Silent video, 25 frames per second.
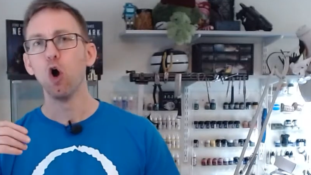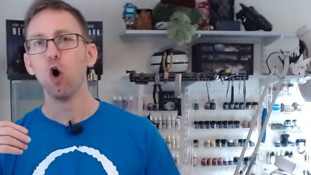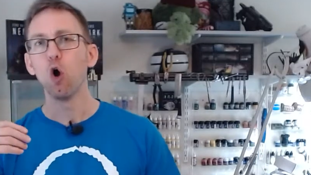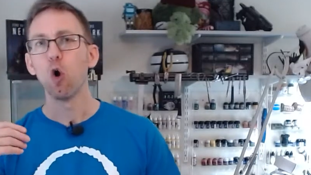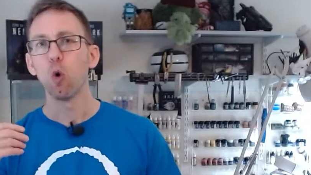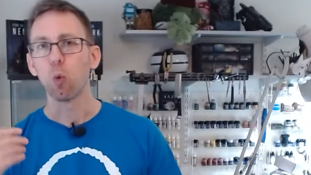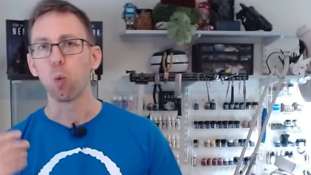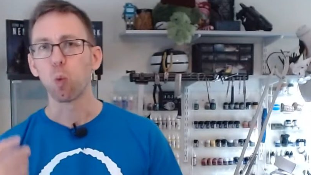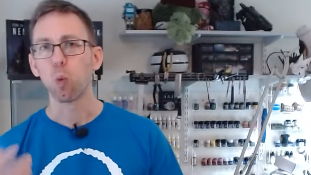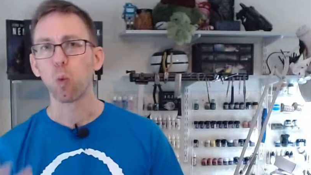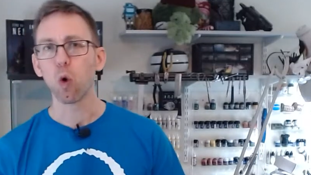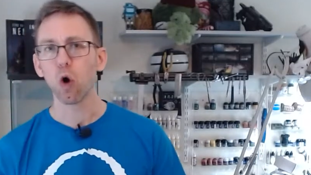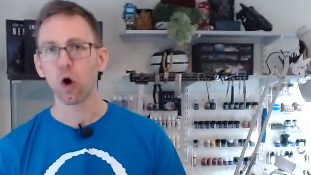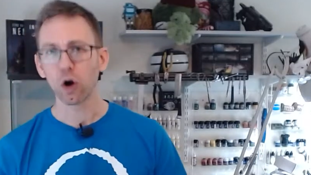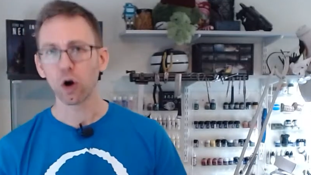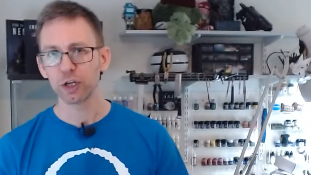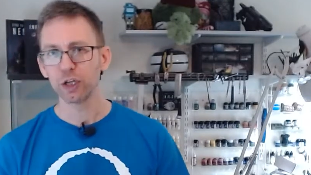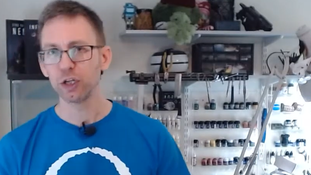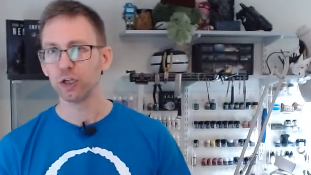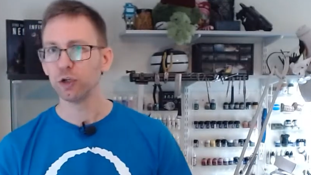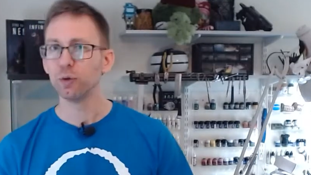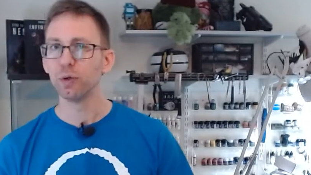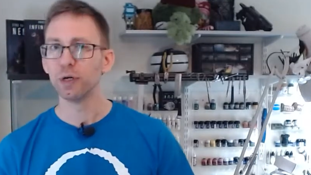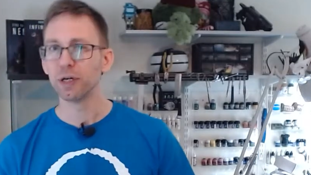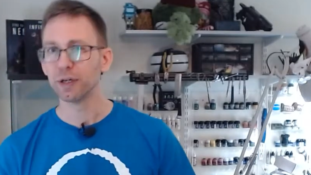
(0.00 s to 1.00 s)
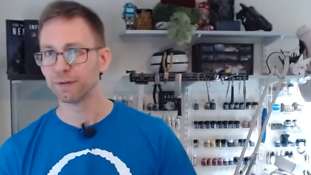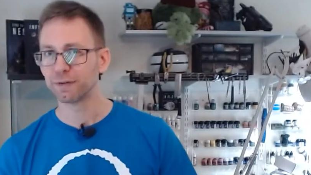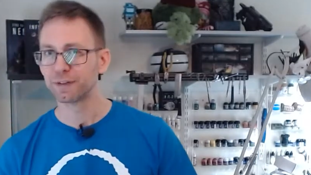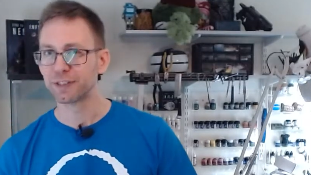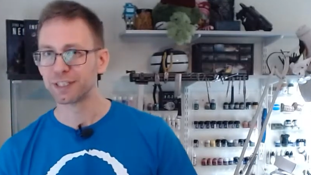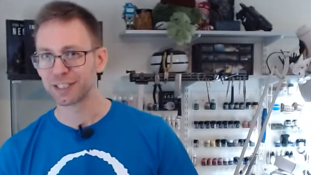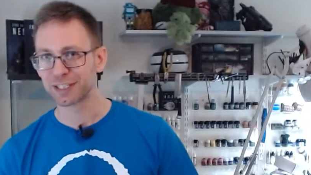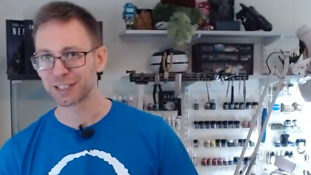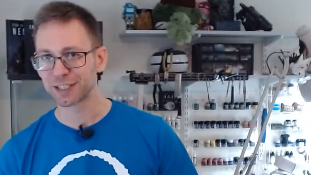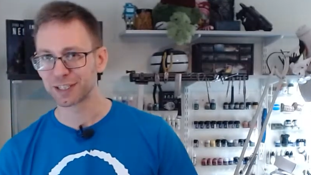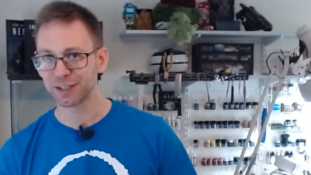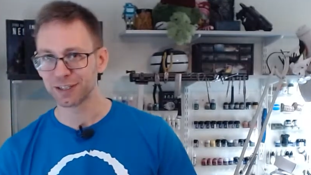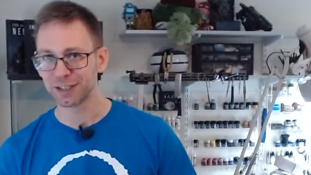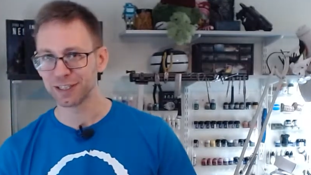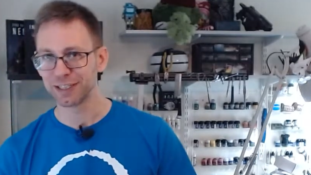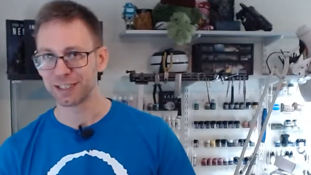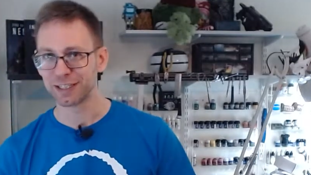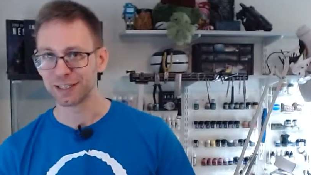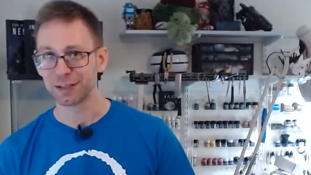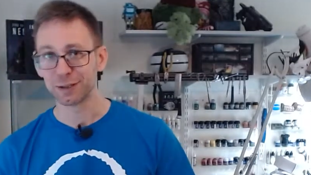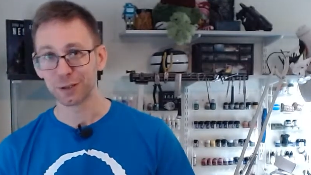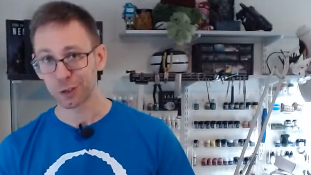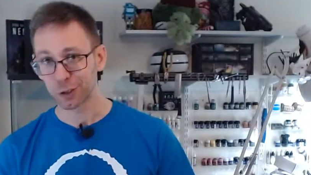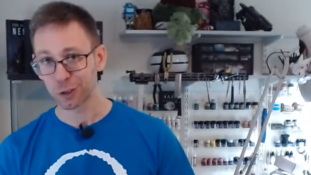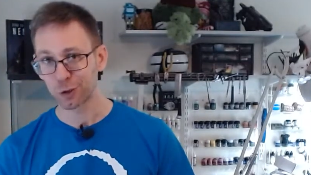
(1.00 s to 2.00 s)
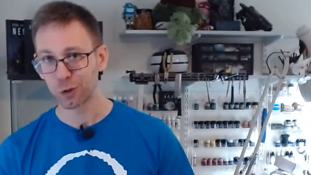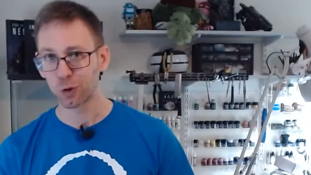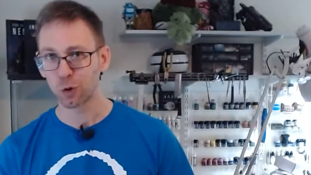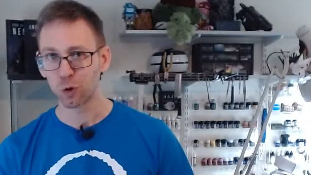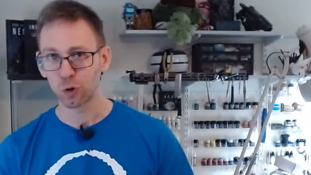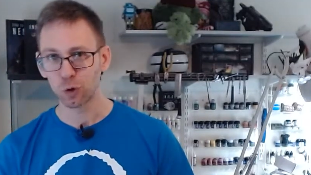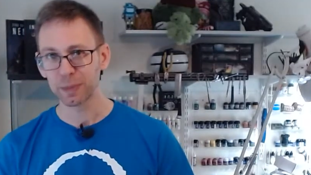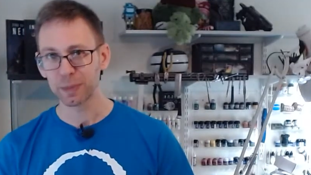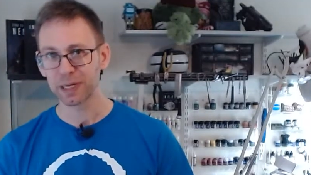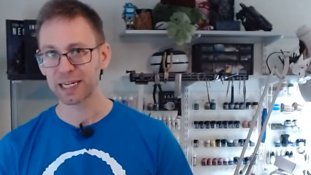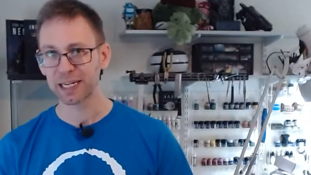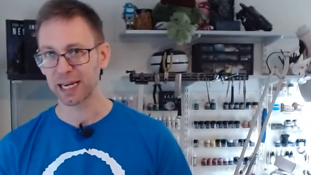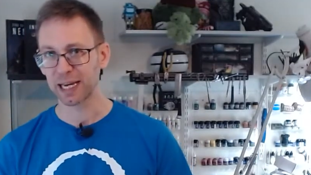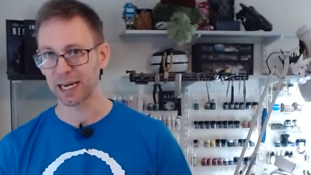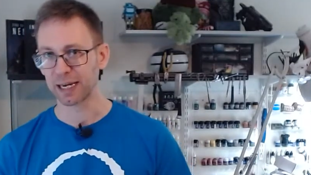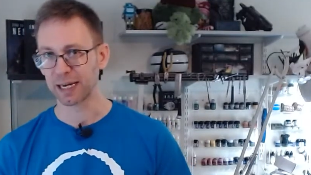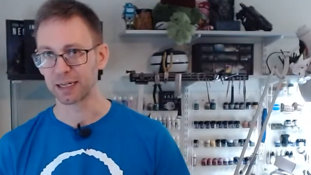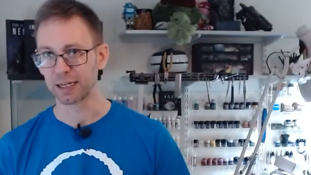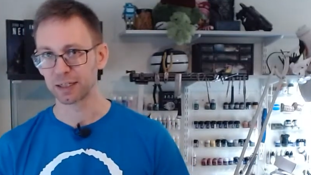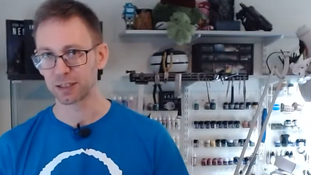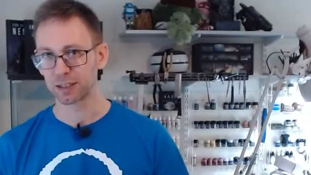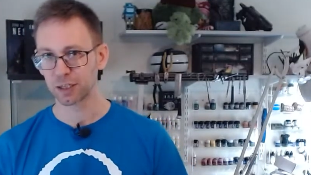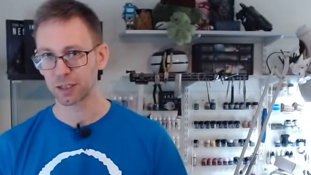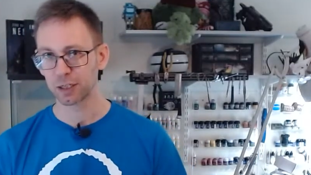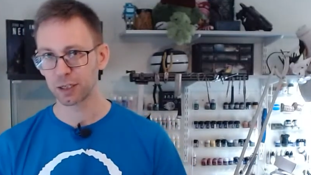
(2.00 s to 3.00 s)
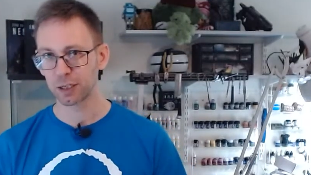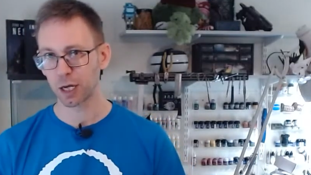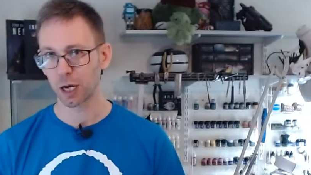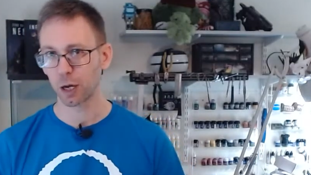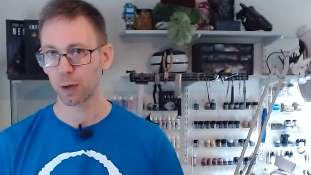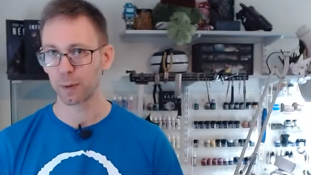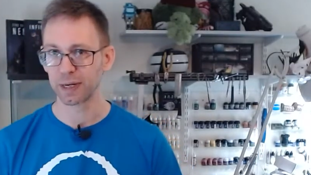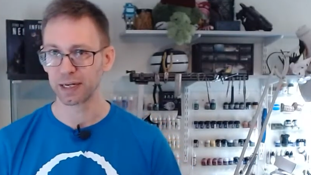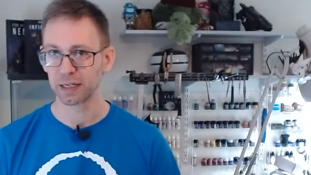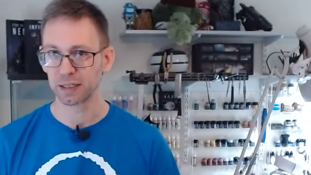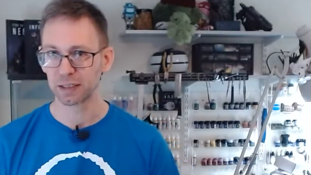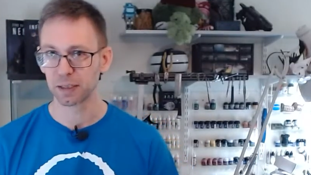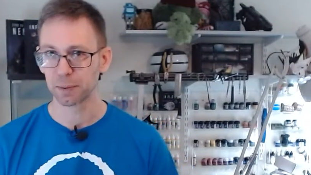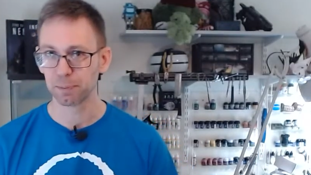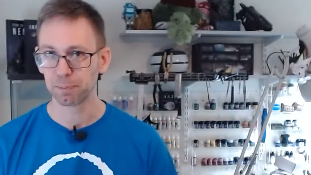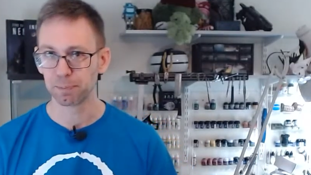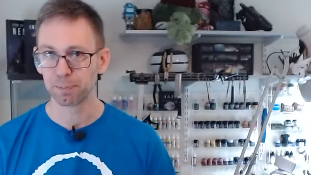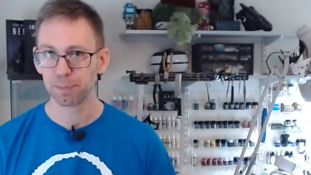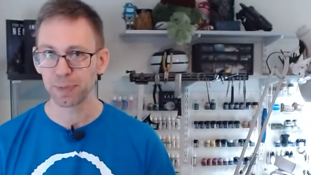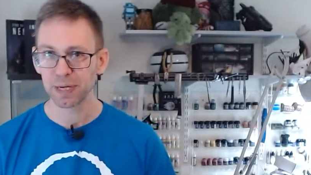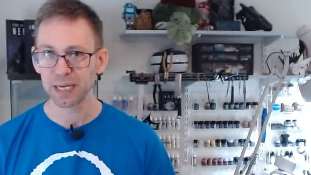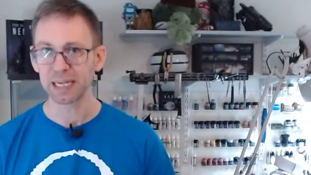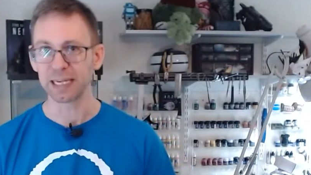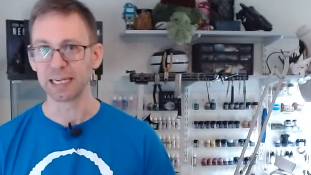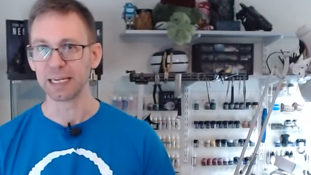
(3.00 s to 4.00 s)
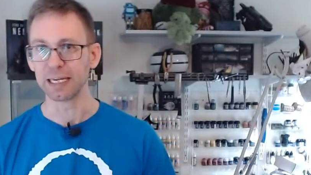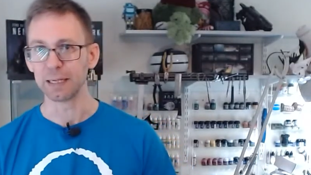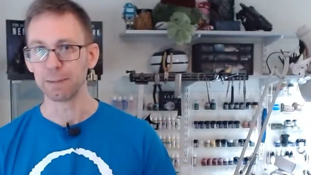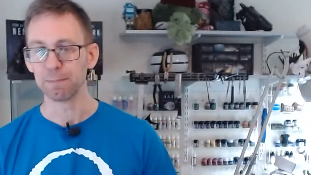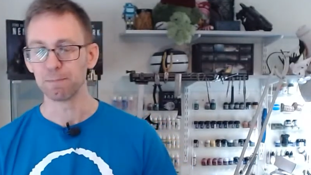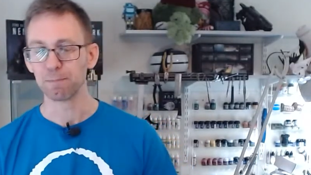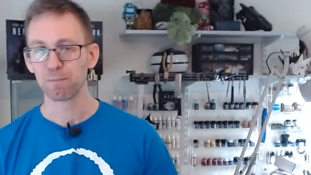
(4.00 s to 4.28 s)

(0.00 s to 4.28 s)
what you have decided the core mechanics are going to be.